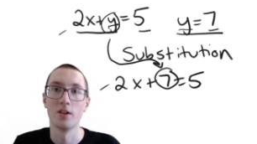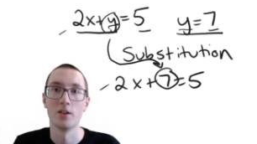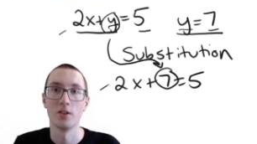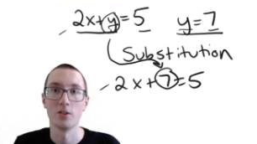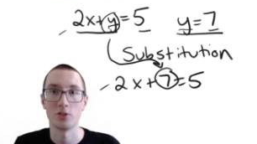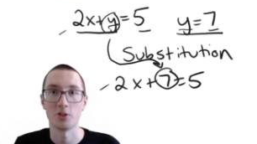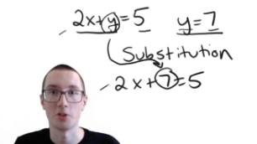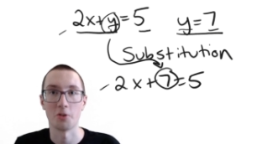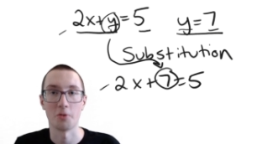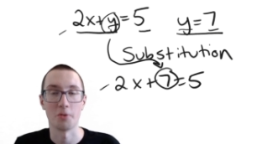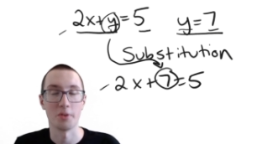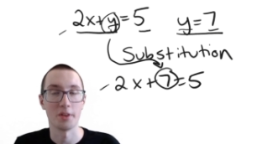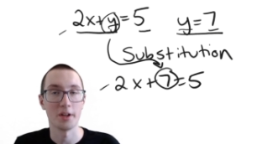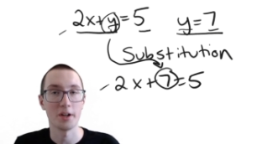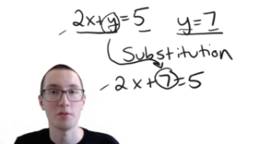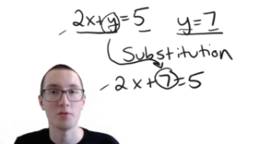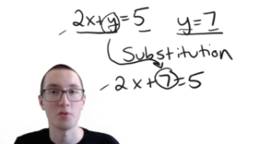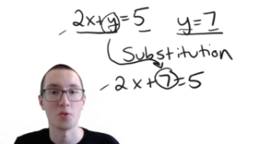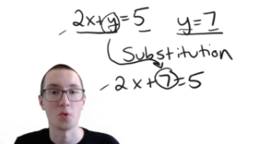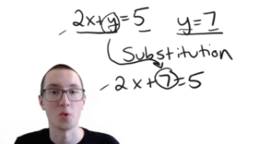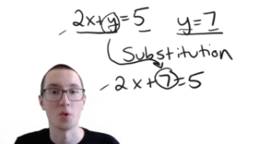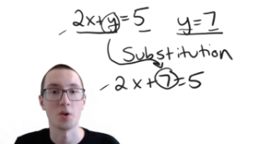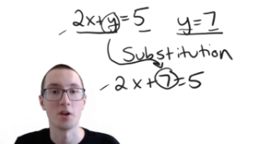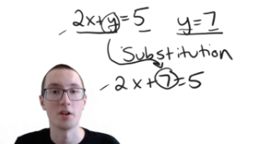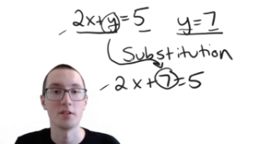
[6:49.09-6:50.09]
So
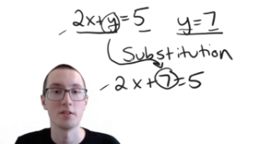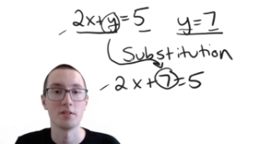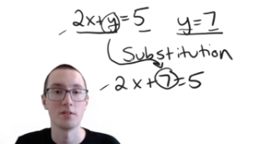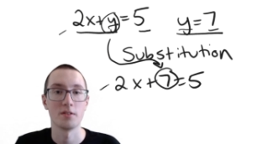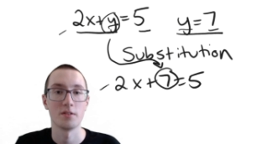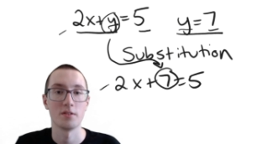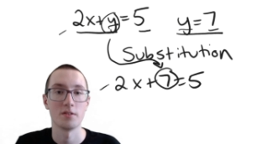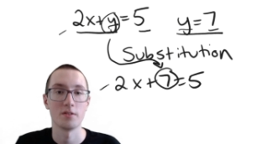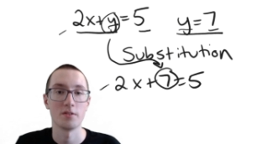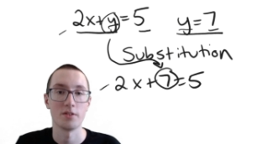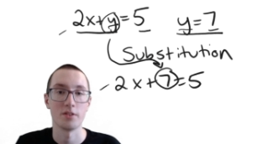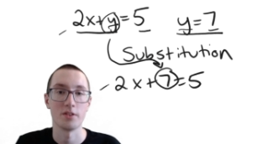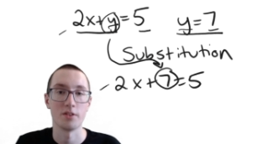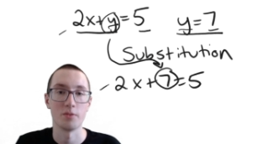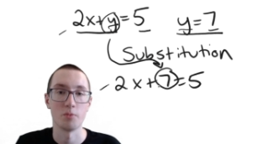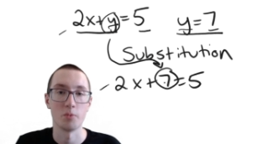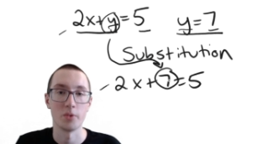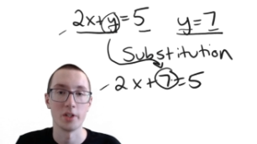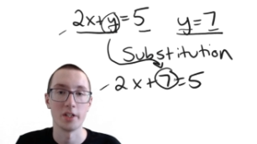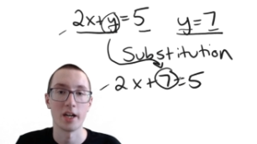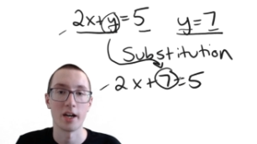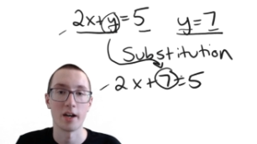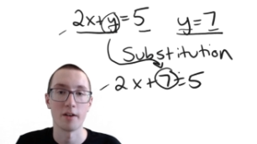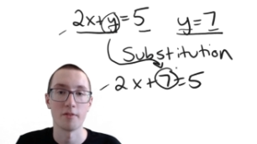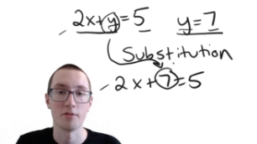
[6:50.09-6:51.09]
therefore,
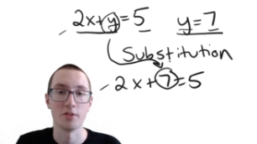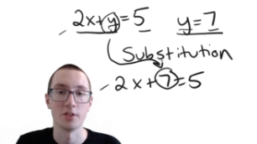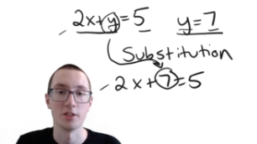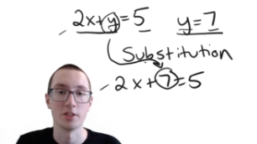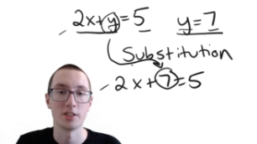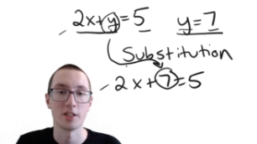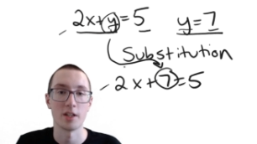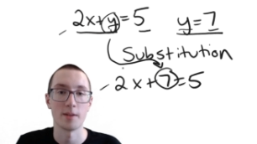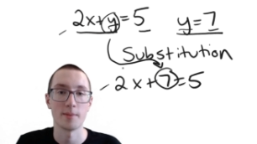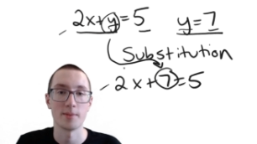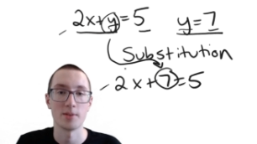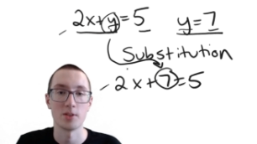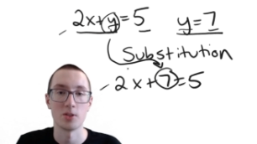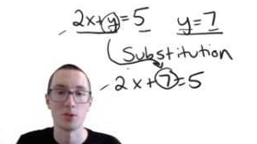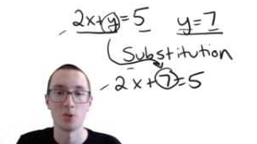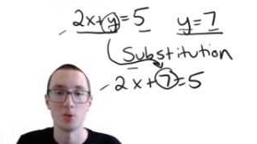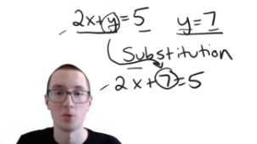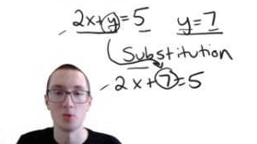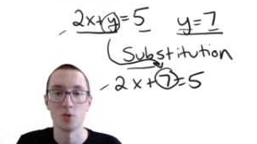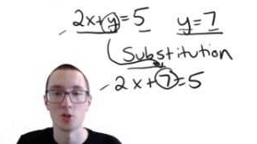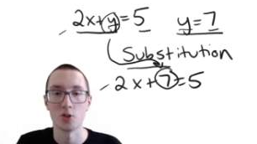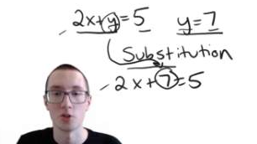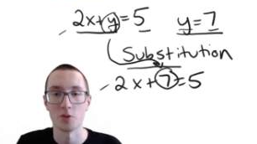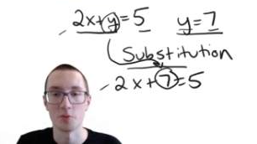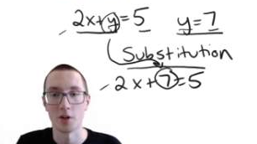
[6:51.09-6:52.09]
we have the
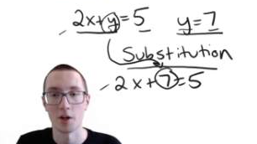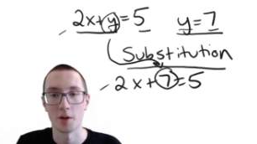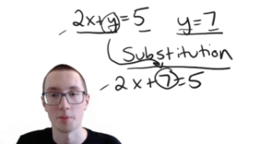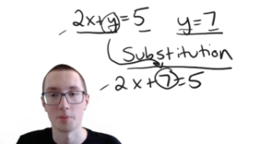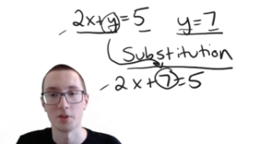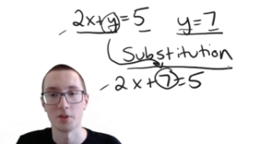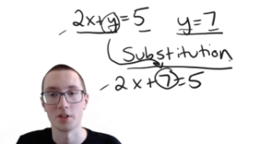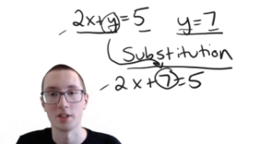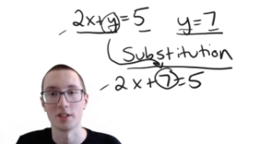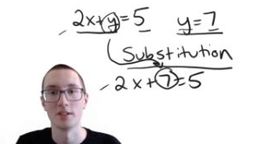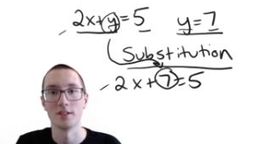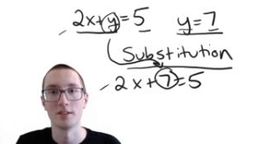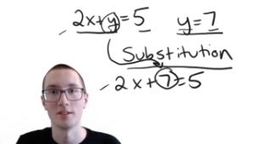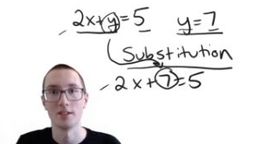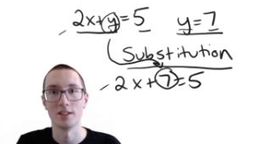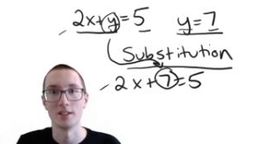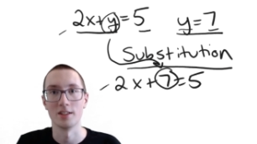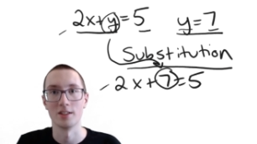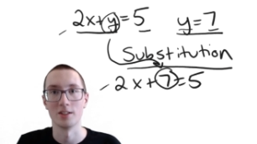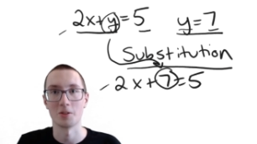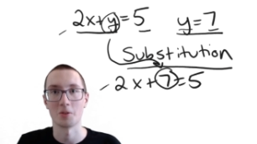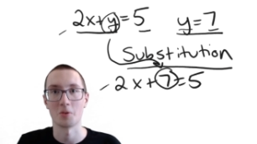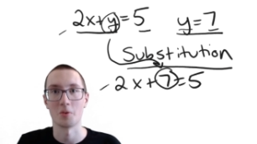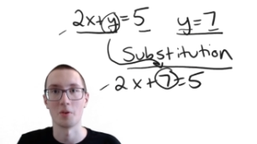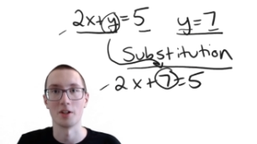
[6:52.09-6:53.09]
substitution property in
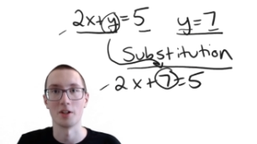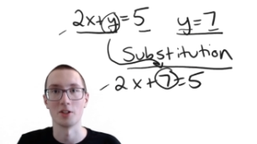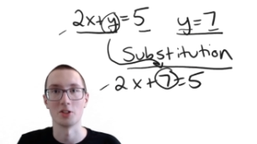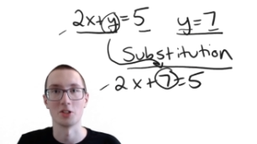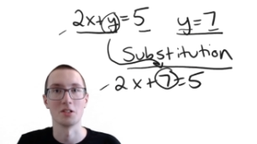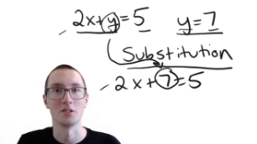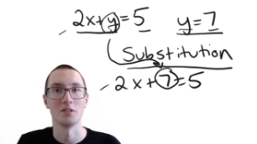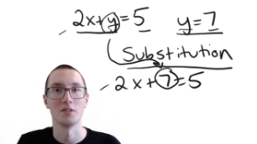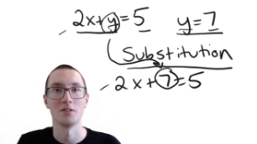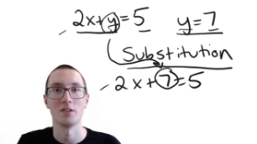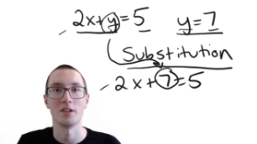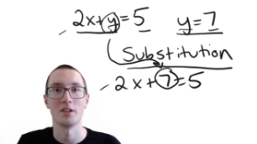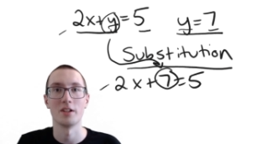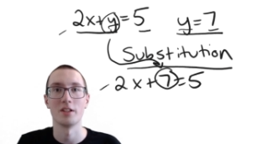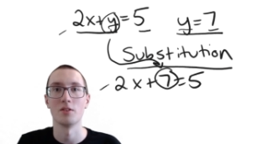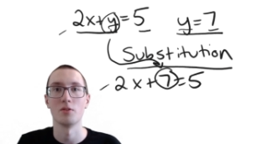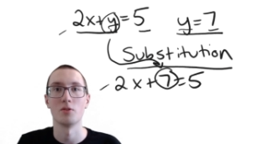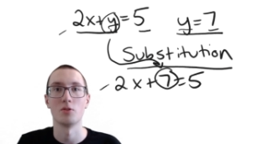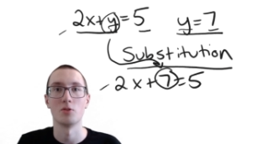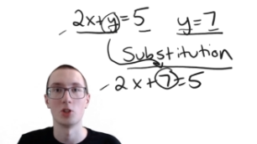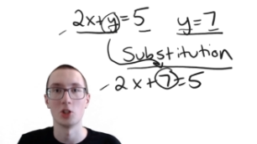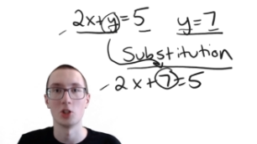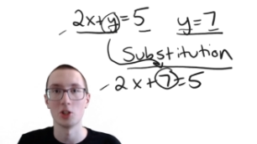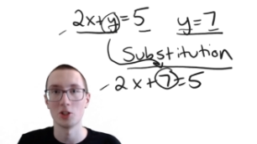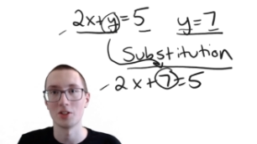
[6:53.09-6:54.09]
this equation.
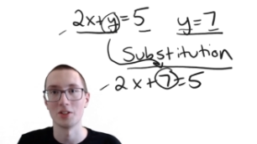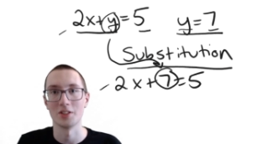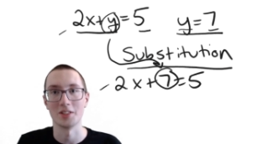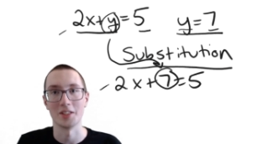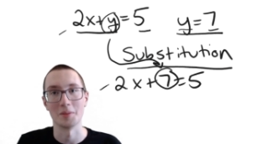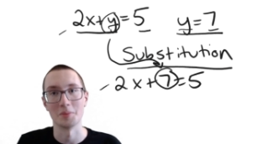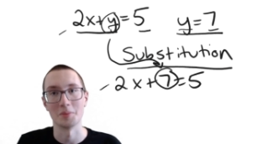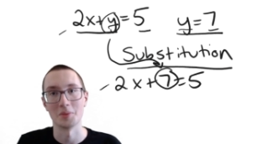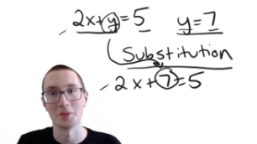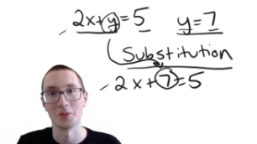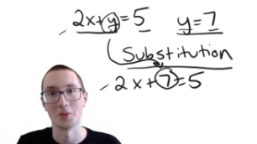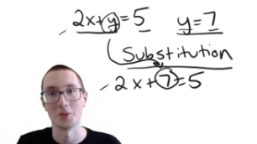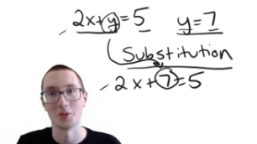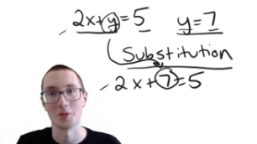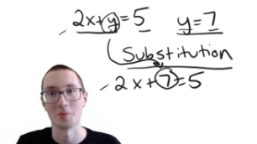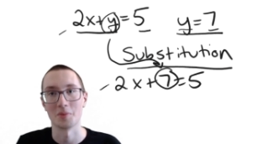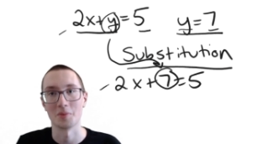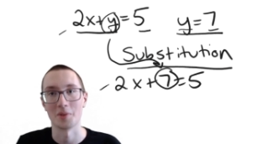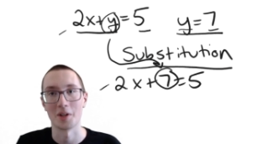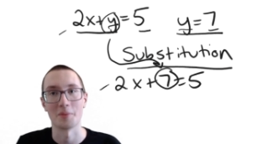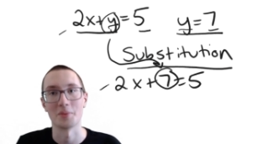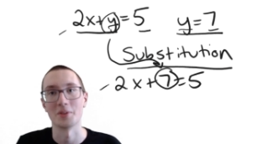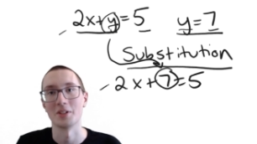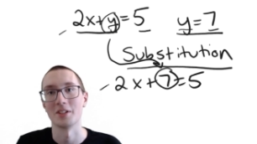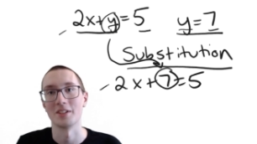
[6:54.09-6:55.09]
Just the substitution
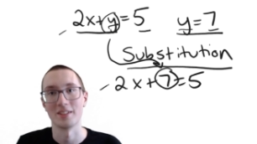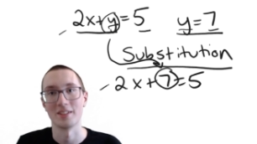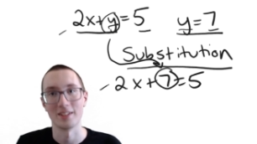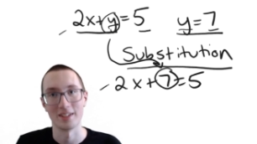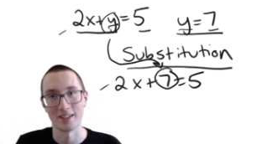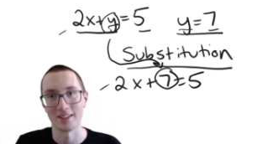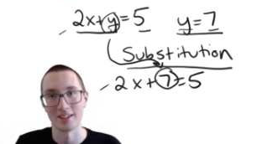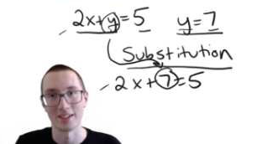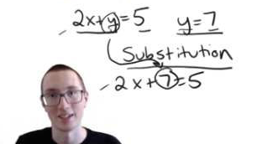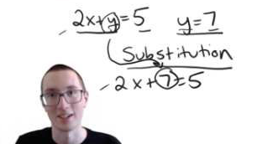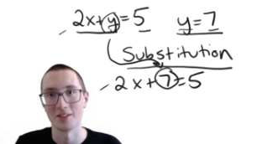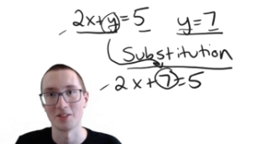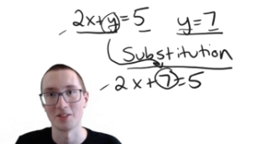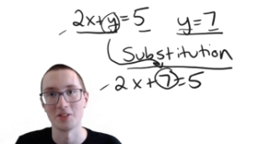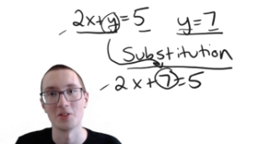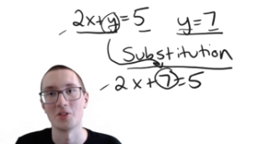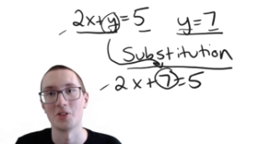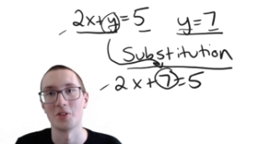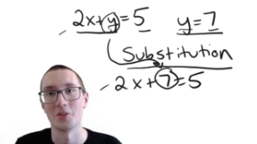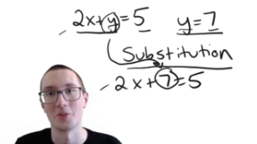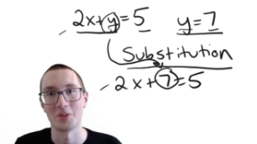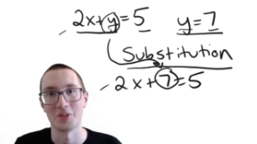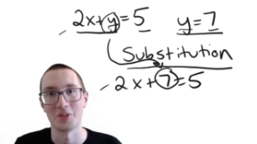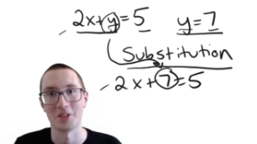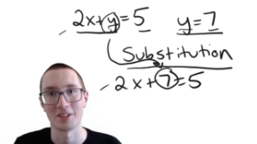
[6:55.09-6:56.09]
property, nothing else. There's
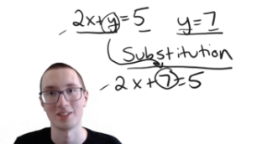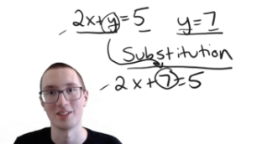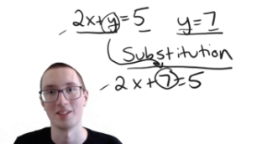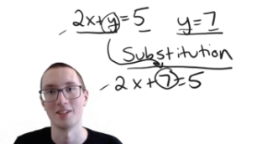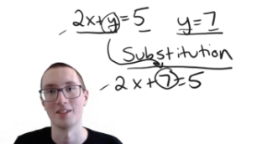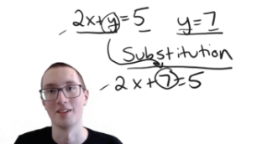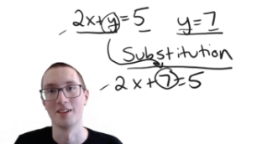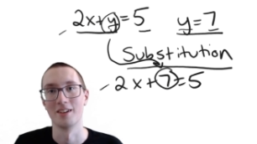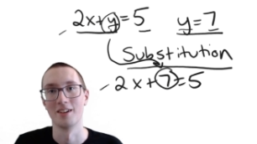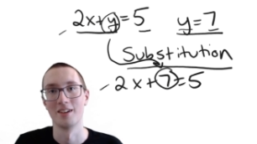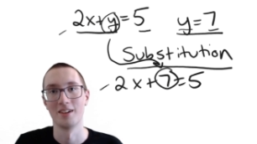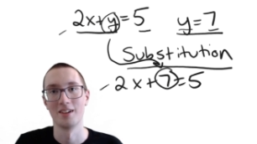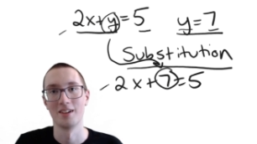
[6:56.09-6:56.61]
no tricks here.